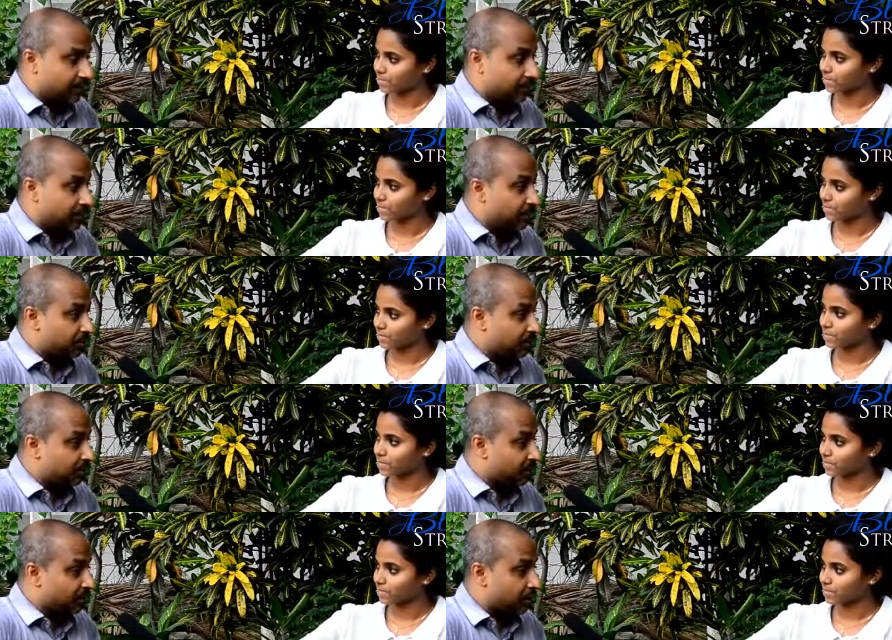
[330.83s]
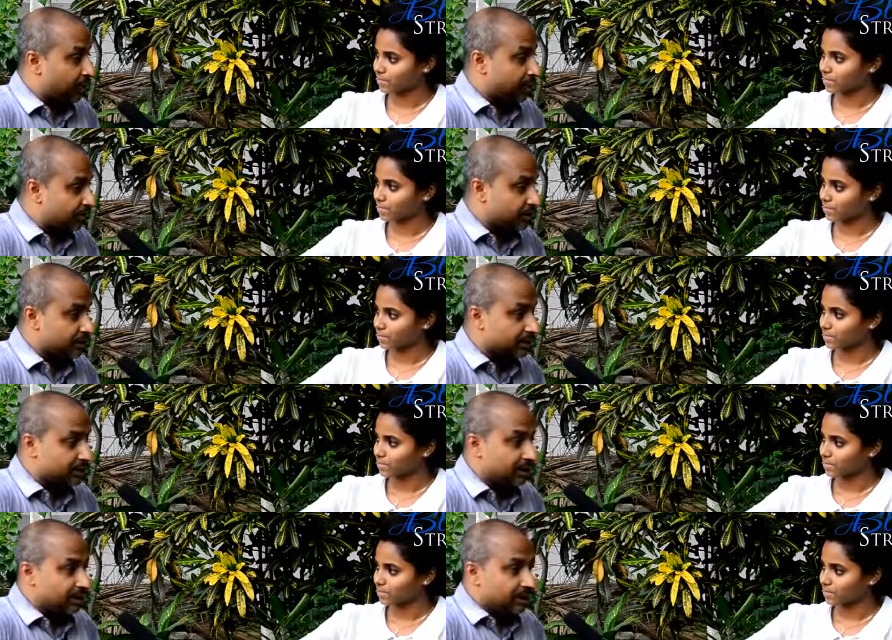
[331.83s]
Speaker 1: and all sorts of other complications,
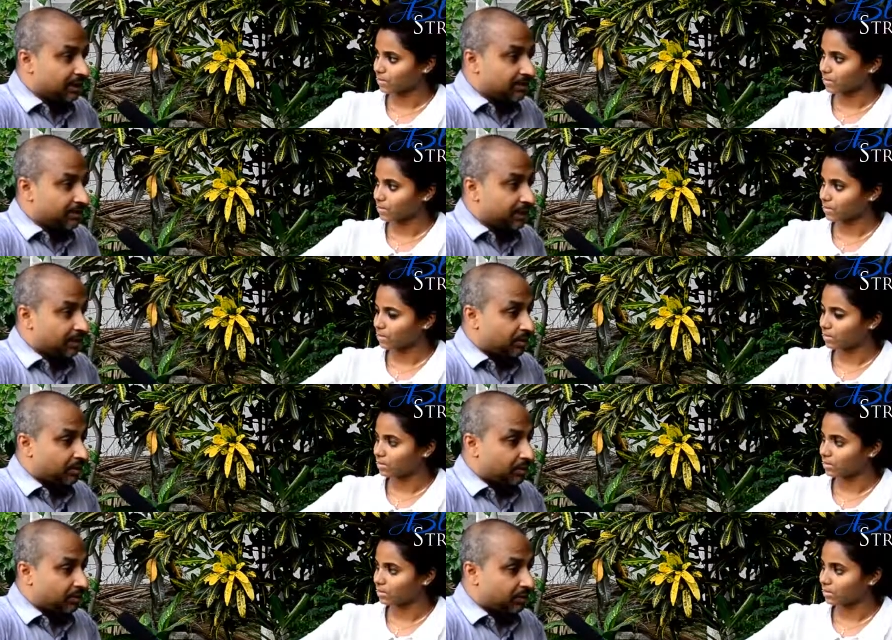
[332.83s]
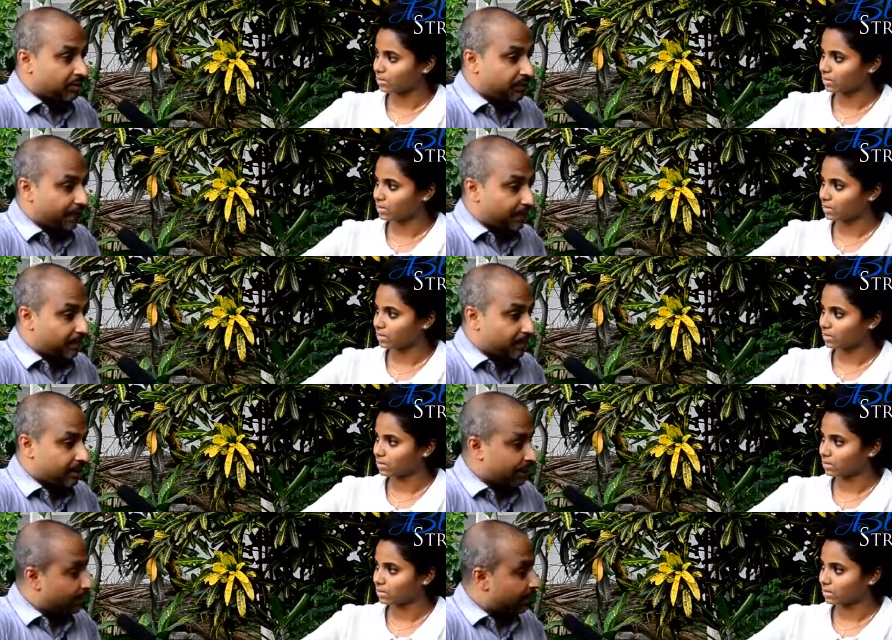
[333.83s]
my original family
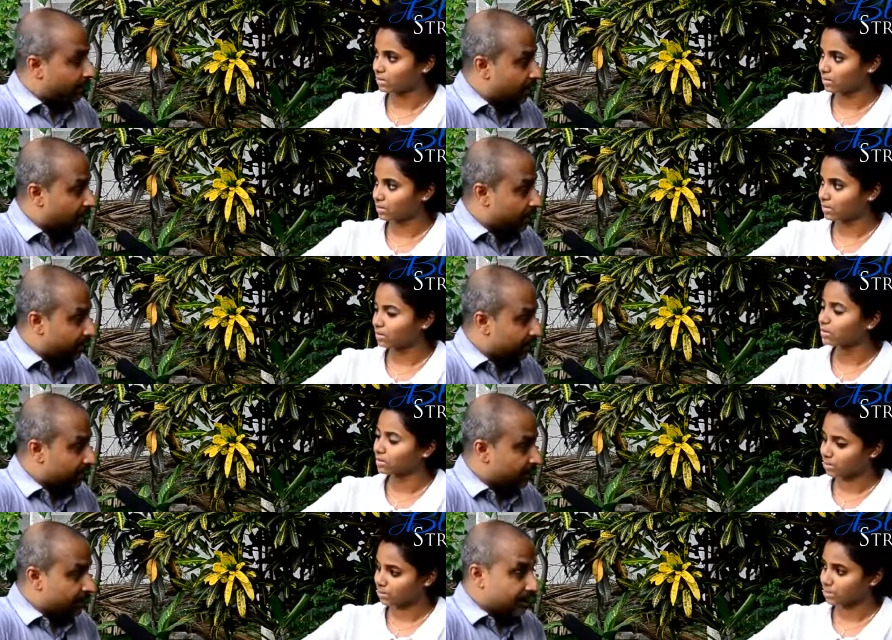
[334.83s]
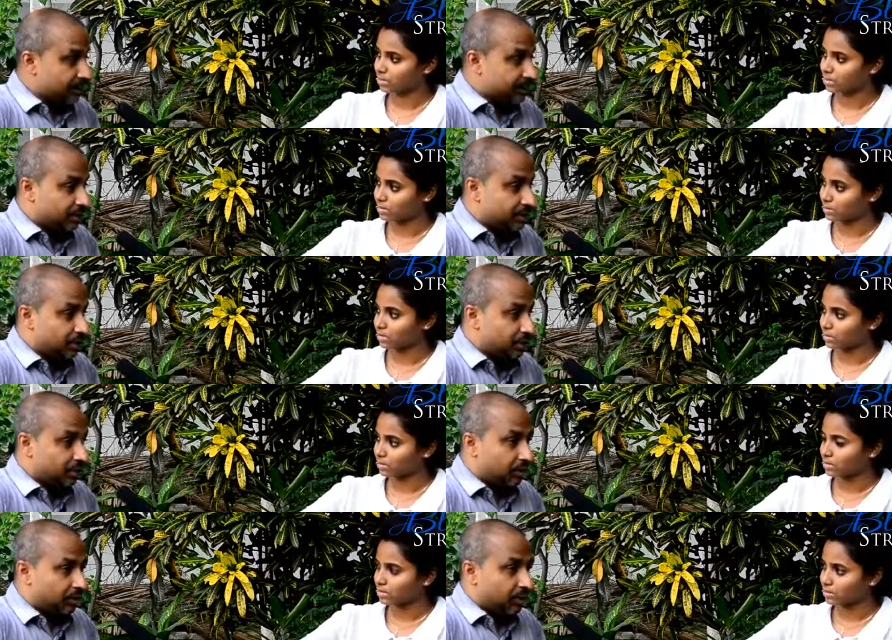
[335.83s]
couldn't look after me,
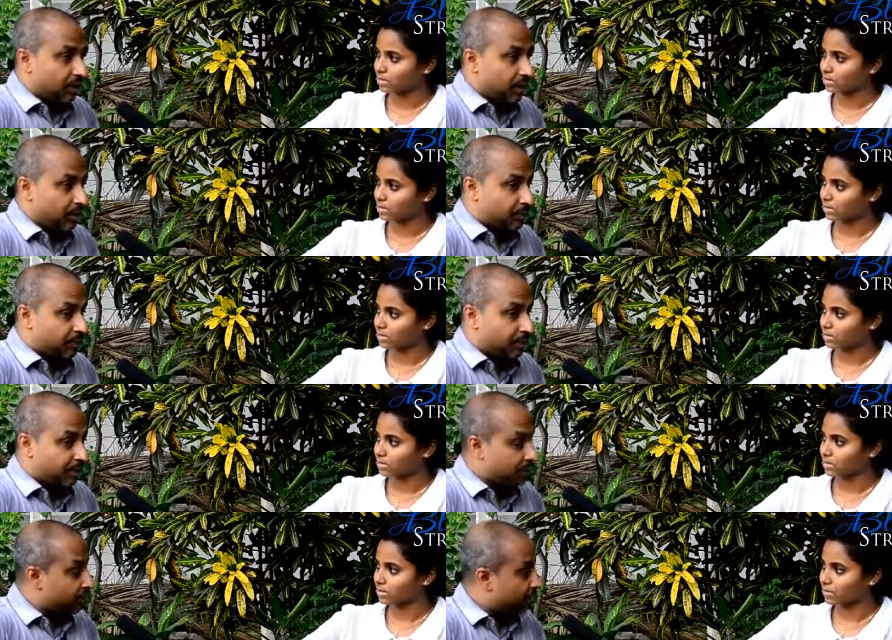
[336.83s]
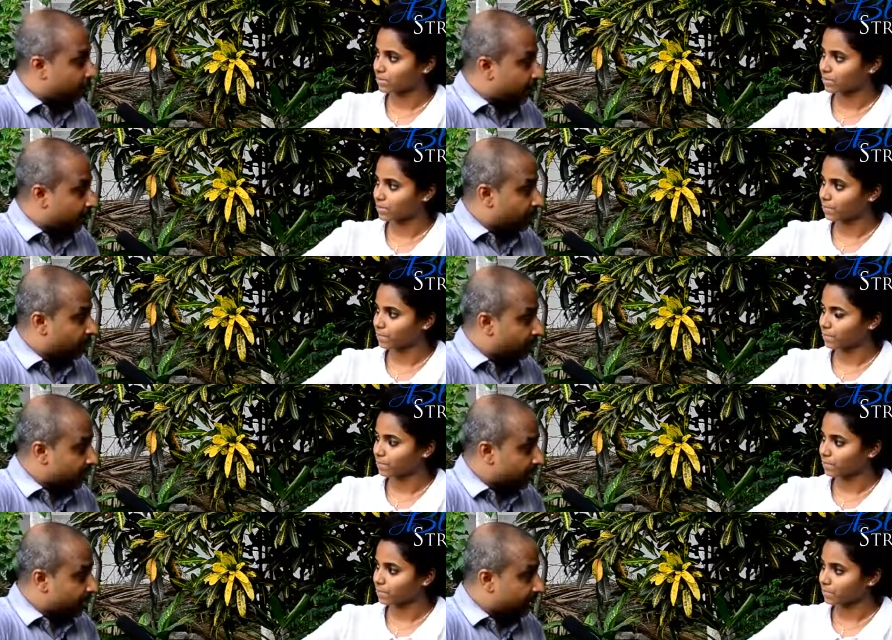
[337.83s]
So I was rescued by Mother
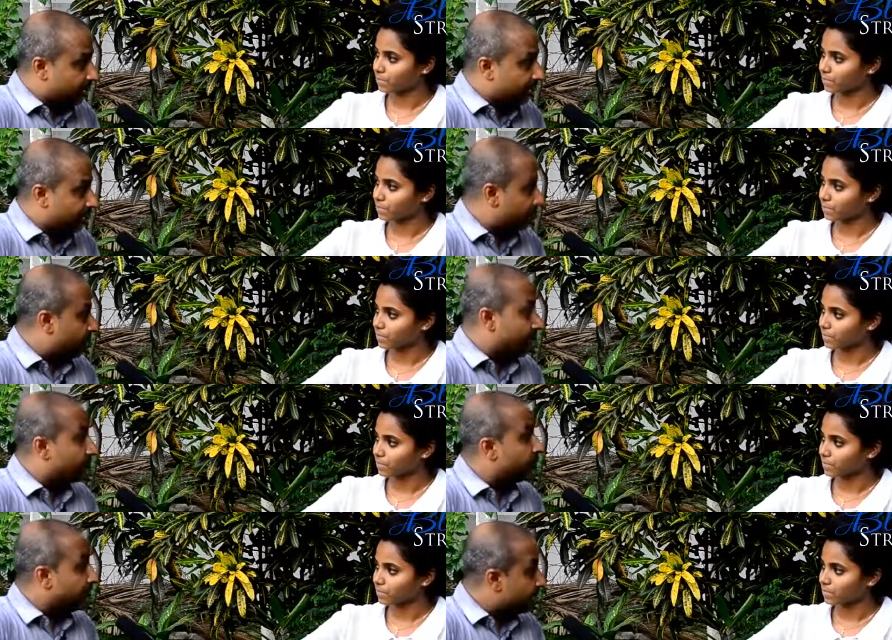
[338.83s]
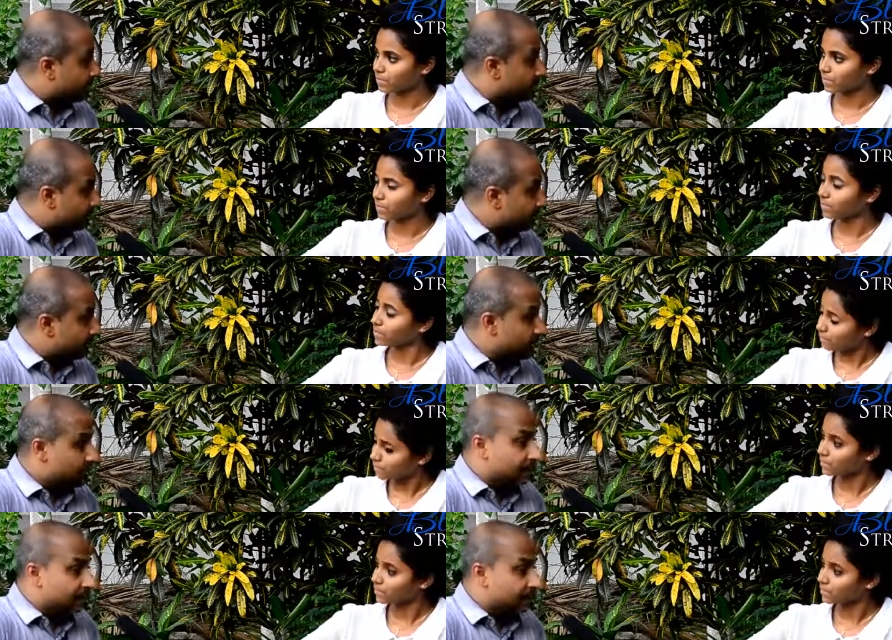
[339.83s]
Teresa at around 3 years old.